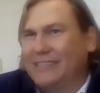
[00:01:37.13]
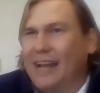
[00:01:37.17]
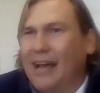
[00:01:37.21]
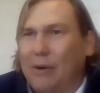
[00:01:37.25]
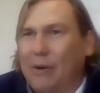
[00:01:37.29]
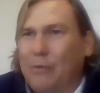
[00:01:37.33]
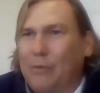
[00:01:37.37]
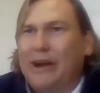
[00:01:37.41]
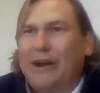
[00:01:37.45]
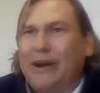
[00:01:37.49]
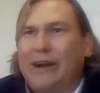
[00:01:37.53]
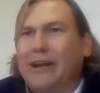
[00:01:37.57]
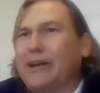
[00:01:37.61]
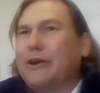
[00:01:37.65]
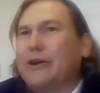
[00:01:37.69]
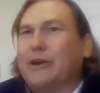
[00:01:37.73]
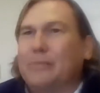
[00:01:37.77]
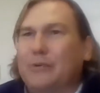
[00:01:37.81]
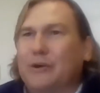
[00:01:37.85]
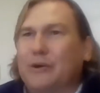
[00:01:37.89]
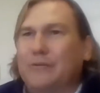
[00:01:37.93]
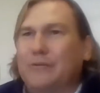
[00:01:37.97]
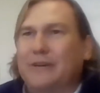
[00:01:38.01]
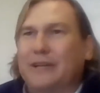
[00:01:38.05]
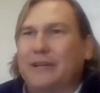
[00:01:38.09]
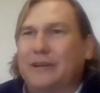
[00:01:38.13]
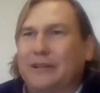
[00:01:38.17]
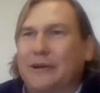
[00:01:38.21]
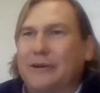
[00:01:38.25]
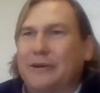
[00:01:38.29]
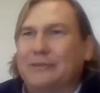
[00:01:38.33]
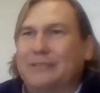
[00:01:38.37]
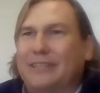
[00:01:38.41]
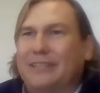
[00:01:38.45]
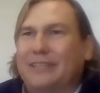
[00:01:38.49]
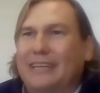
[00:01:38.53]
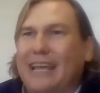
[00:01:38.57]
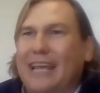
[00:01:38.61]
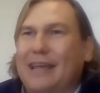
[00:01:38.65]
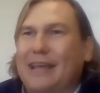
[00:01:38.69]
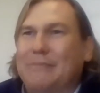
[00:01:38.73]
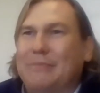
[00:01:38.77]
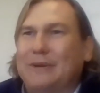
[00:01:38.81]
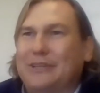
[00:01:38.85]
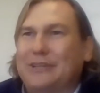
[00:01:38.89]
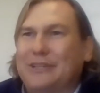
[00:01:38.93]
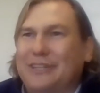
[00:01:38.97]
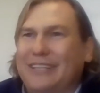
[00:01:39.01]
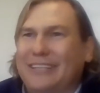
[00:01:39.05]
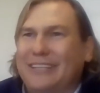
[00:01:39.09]
She's not wearing her moving clothes
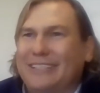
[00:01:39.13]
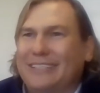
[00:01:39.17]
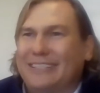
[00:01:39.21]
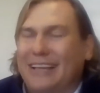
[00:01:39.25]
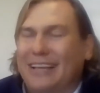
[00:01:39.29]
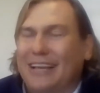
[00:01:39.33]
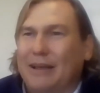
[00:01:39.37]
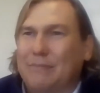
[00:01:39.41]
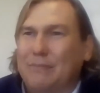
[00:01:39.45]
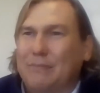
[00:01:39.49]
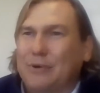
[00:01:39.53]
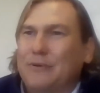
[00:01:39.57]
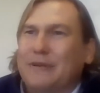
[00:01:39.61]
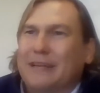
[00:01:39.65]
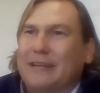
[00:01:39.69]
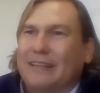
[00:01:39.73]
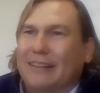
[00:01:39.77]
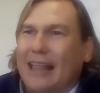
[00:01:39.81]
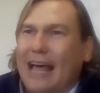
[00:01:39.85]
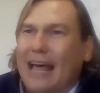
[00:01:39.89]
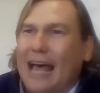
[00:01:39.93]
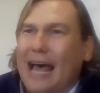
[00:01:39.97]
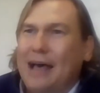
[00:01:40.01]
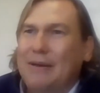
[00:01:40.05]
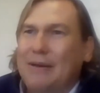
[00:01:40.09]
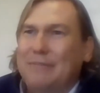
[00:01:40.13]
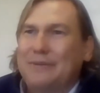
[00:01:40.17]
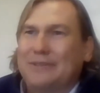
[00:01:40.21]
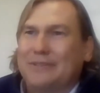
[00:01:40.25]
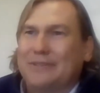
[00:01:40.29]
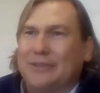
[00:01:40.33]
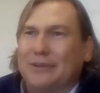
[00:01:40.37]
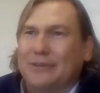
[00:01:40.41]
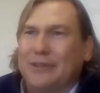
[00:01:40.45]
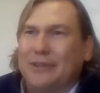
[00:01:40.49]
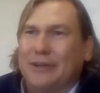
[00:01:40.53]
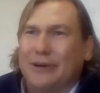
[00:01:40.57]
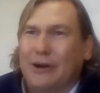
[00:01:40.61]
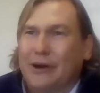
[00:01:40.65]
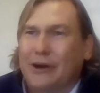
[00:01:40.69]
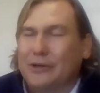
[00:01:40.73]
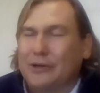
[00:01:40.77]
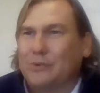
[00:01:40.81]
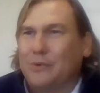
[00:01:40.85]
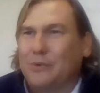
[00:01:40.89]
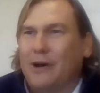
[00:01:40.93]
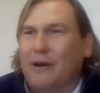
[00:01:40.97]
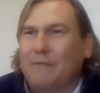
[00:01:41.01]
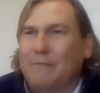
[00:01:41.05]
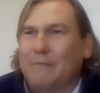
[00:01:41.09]
today, but she's a moving lab. So there
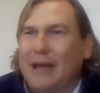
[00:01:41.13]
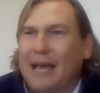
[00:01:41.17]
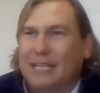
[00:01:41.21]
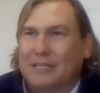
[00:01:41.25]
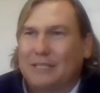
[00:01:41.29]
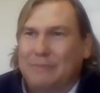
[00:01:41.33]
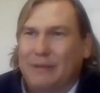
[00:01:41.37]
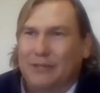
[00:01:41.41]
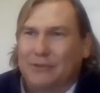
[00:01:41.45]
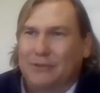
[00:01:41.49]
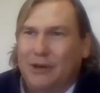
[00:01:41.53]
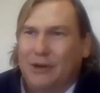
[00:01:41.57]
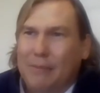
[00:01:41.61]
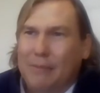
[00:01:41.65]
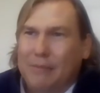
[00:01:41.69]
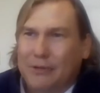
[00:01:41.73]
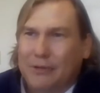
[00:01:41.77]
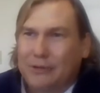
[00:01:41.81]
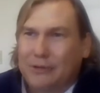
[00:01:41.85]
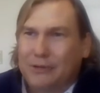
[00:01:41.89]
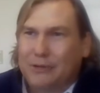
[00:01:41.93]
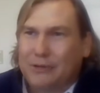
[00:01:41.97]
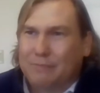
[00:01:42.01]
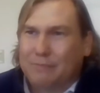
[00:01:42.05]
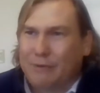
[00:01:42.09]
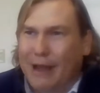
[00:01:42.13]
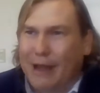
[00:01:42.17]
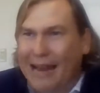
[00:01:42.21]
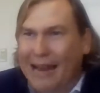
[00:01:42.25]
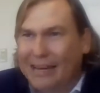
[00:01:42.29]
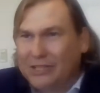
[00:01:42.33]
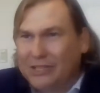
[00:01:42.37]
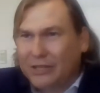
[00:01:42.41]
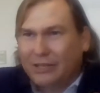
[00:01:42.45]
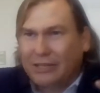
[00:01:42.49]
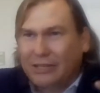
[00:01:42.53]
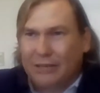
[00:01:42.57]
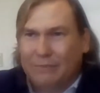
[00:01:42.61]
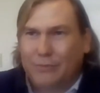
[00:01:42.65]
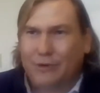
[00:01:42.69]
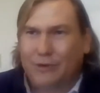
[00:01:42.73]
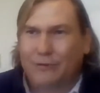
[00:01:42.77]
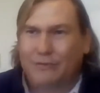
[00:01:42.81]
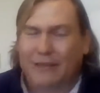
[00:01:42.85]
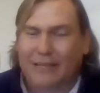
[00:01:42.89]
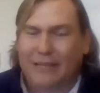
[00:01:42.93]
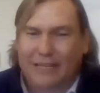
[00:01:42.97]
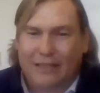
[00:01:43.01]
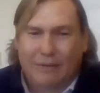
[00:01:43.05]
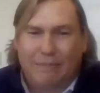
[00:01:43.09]
are 12 mass spectrometers strategically
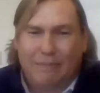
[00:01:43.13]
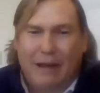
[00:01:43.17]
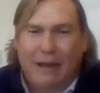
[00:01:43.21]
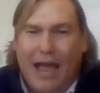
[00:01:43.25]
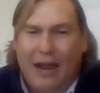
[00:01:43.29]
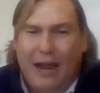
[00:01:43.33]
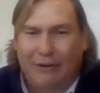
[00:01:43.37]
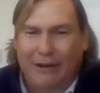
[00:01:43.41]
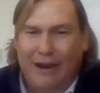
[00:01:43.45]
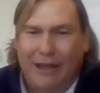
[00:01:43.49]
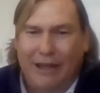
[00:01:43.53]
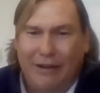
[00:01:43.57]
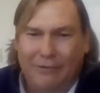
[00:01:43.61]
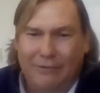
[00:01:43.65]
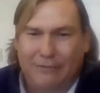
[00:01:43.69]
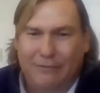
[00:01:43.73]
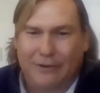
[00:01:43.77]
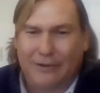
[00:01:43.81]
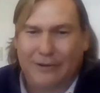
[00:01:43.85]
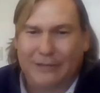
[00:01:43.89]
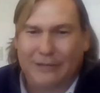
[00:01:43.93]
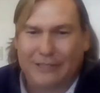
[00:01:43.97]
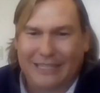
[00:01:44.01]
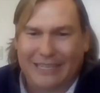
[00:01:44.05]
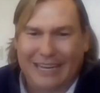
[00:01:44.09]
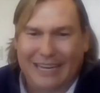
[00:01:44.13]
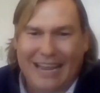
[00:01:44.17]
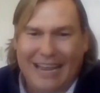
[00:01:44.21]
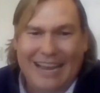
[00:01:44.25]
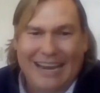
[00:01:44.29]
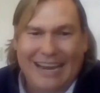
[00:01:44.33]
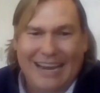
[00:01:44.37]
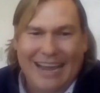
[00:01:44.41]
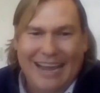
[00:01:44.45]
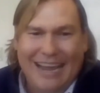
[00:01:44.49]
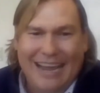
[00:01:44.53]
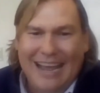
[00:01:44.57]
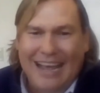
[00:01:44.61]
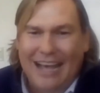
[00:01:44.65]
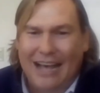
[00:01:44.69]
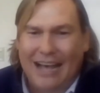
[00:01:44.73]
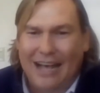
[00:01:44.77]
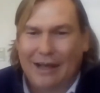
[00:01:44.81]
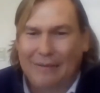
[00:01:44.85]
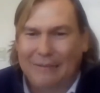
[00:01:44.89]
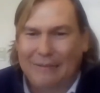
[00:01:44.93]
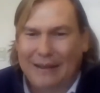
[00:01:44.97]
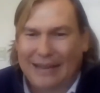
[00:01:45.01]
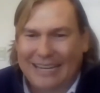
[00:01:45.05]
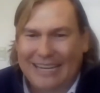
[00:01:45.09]
moving in the background for her today.
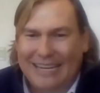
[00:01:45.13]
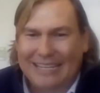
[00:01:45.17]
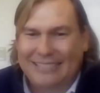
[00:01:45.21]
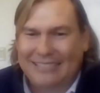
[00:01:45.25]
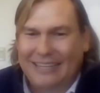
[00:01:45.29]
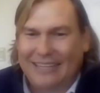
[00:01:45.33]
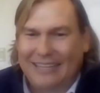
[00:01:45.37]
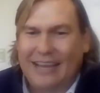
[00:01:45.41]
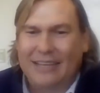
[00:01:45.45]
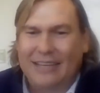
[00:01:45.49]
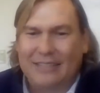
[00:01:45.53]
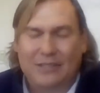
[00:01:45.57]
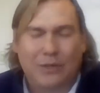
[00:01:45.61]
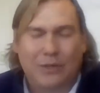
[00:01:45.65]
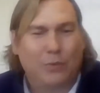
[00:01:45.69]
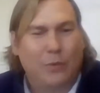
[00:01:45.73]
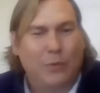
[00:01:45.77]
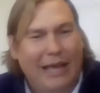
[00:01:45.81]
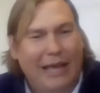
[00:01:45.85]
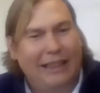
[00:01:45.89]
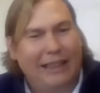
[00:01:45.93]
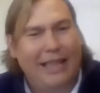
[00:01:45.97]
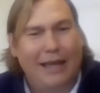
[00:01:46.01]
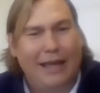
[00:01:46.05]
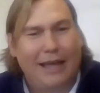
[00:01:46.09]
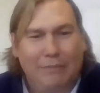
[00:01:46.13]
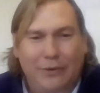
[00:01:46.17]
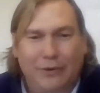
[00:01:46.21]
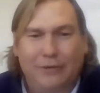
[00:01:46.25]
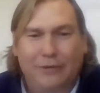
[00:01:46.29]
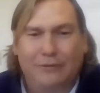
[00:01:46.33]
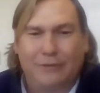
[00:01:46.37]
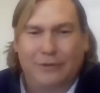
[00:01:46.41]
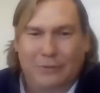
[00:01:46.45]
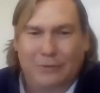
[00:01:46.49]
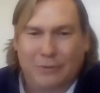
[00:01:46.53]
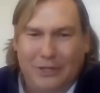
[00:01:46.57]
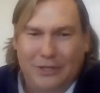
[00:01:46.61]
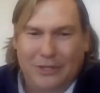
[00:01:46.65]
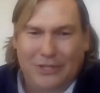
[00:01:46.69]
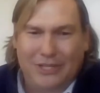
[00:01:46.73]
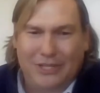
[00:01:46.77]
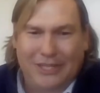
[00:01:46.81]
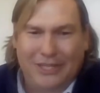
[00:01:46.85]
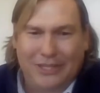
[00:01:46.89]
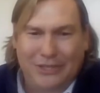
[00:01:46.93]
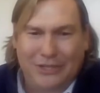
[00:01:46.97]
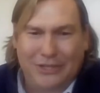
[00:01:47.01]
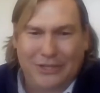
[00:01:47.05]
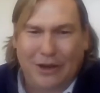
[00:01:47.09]
I guess today's the wet lab move is what
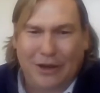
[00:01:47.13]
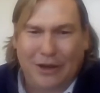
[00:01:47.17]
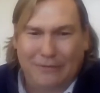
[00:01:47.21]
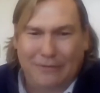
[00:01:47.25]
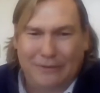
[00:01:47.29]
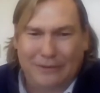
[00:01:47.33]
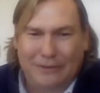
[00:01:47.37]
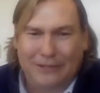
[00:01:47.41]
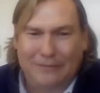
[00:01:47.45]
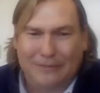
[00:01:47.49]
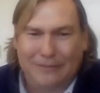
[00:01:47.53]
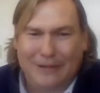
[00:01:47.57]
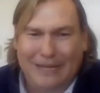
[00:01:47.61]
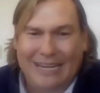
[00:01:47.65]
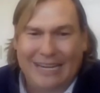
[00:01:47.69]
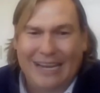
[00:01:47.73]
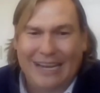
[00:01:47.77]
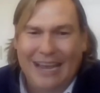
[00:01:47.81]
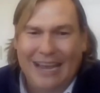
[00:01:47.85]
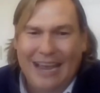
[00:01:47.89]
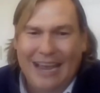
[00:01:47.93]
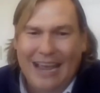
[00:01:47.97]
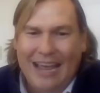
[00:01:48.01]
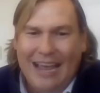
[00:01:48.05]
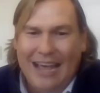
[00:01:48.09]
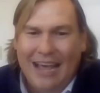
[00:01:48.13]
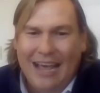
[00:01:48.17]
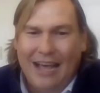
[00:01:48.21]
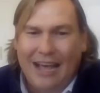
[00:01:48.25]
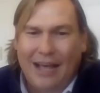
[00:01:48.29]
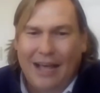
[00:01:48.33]
she offered to me.